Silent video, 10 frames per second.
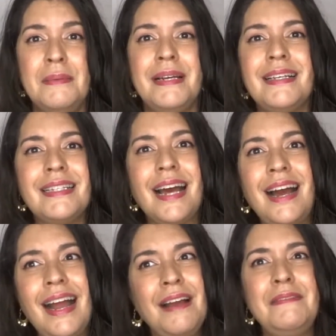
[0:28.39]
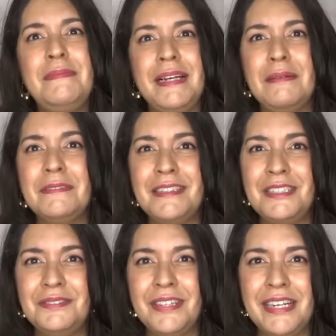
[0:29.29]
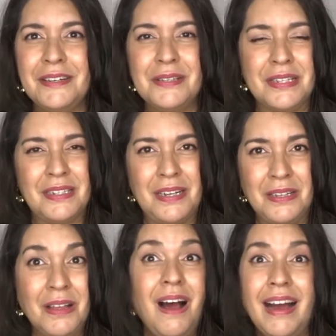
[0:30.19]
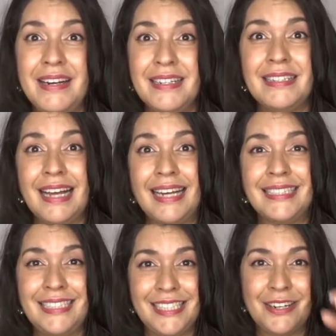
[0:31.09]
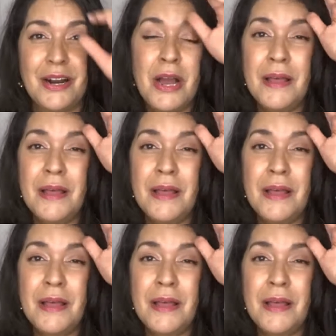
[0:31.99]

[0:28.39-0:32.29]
because I haven't been able to do videos a lot in the last year.